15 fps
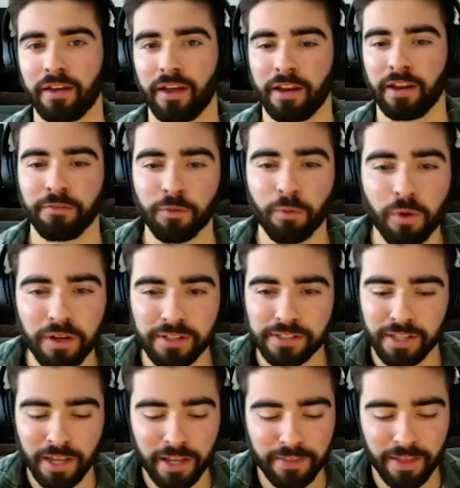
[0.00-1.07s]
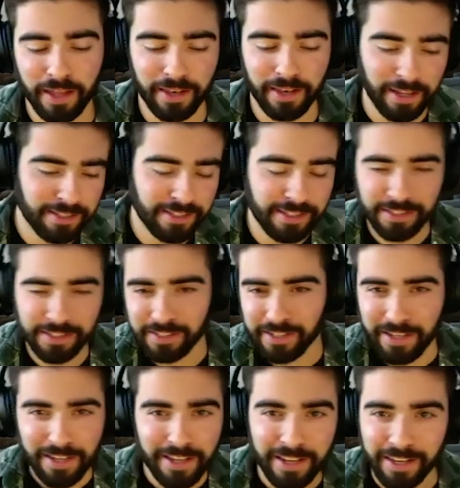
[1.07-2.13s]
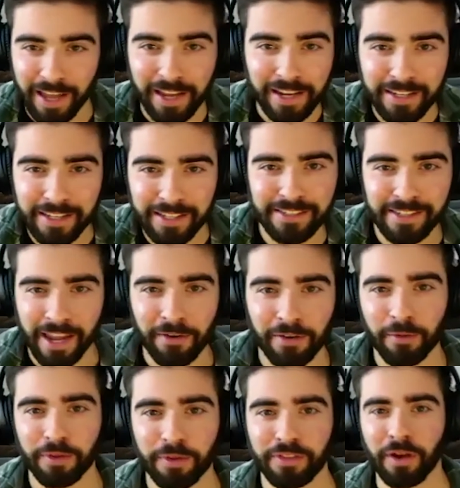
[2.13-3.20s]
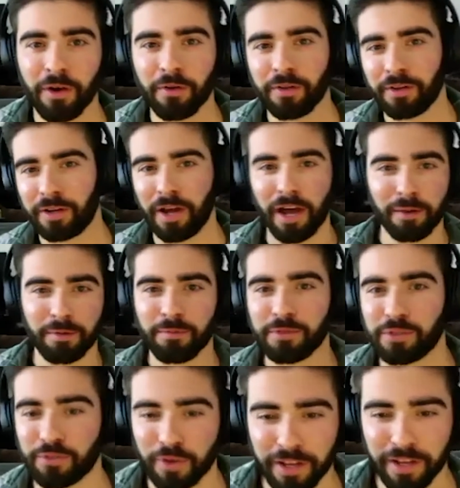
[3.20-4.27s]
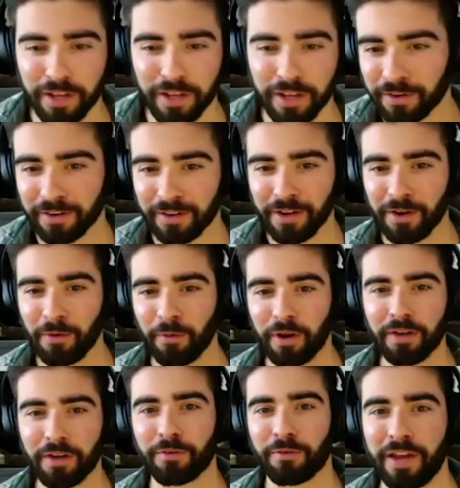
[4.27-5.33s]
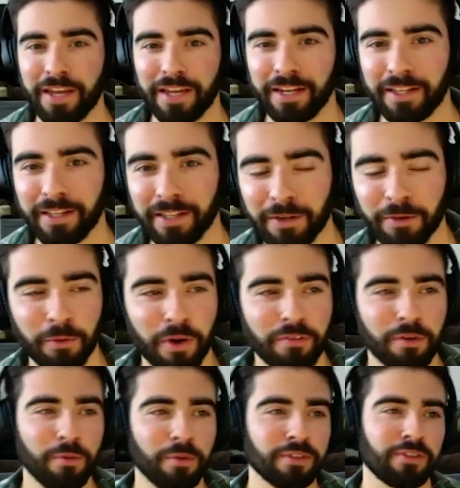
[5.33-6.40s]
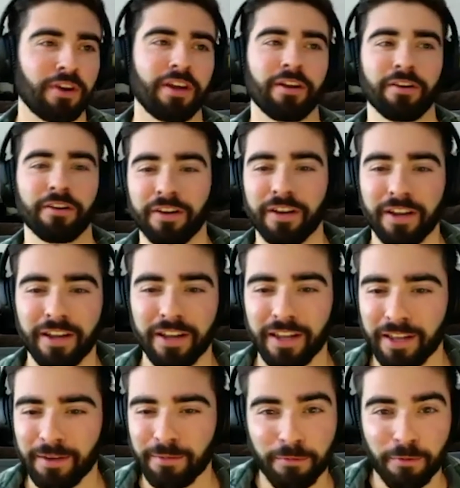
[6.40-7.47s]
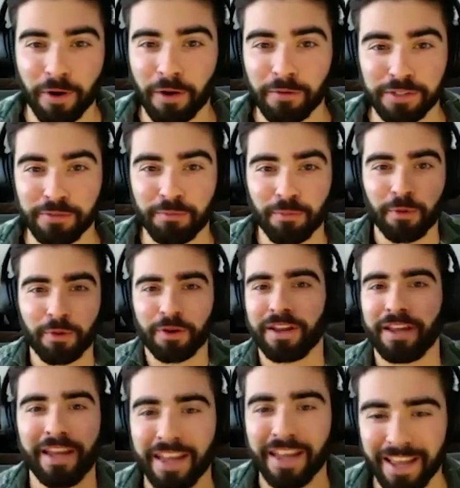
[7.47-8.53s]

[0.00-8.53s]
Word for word: And if you want to stay in that 1990s era with yo, the economy was great under whatever Reagan, Clinton, whoever it was great under before I was even born,